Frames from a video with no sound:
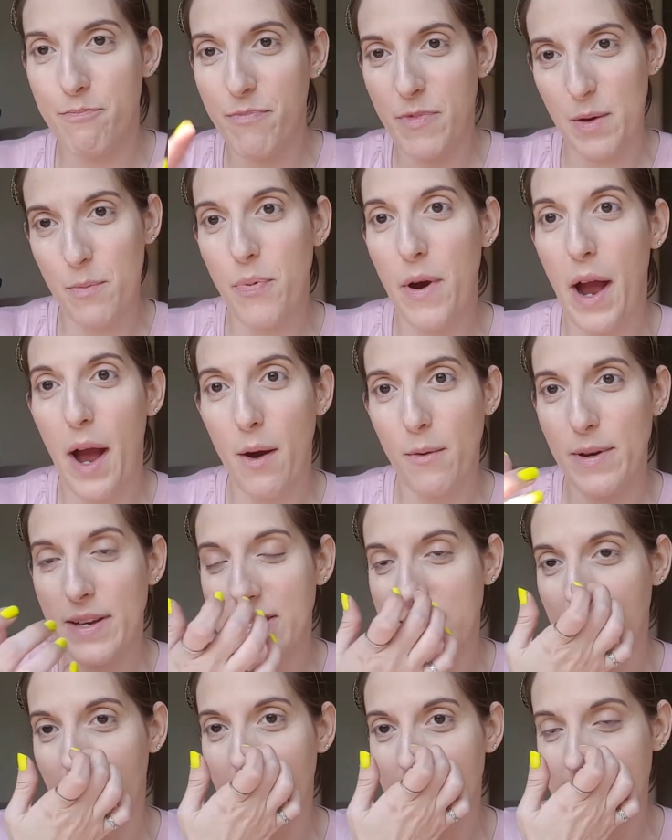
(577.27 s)
the Brow
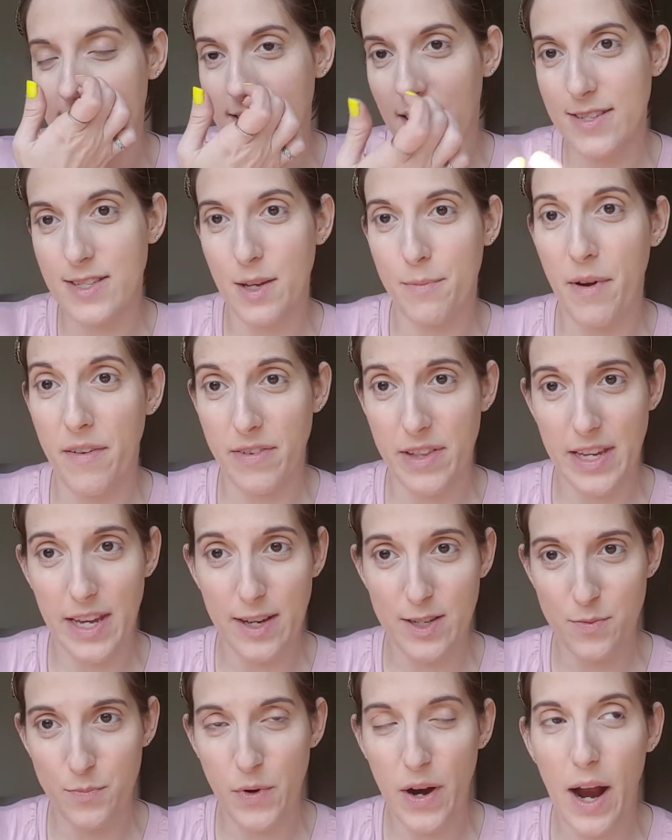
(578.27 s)
Wiz, the Anastasia Beverly
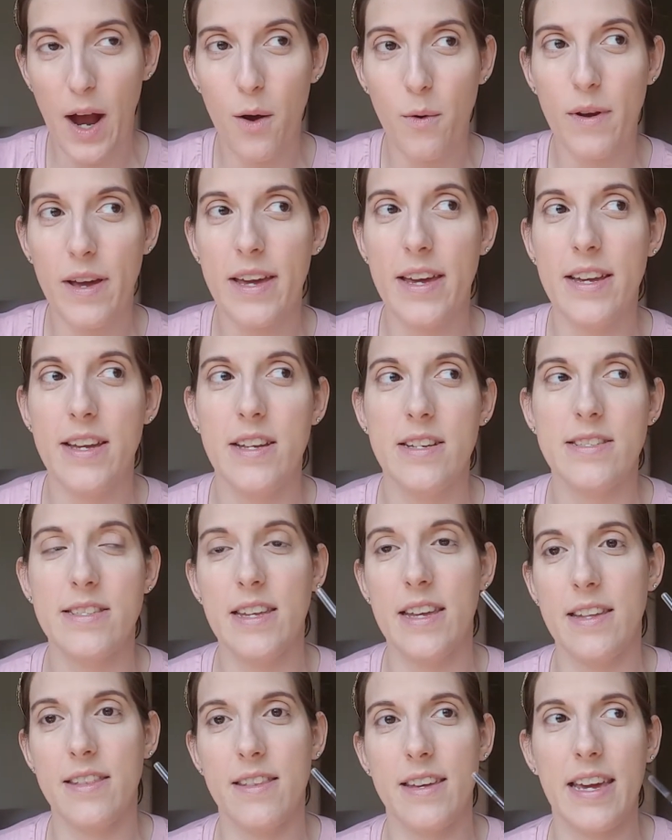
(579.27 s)
Hills Brow Wiz,
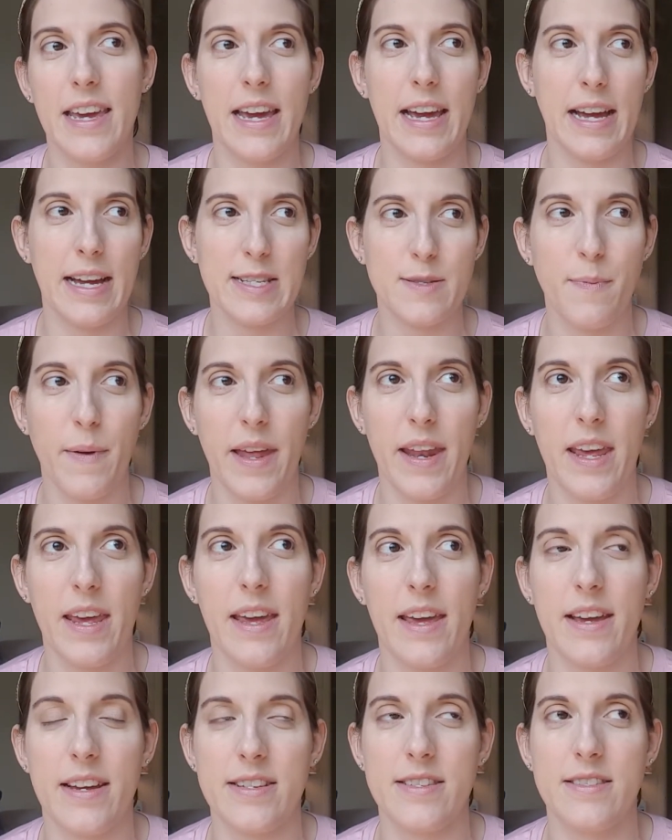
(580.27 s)
the It
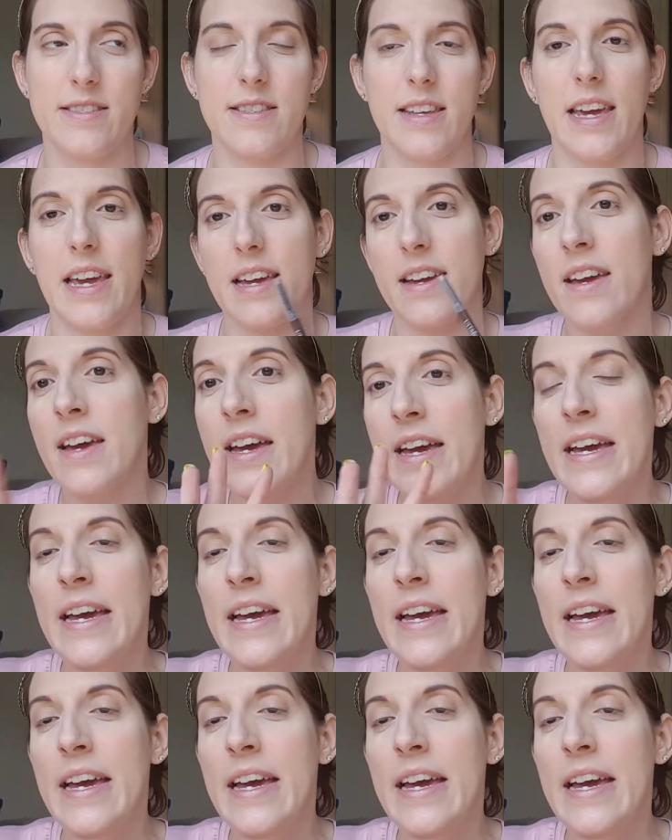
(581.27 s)
Cosmetics, like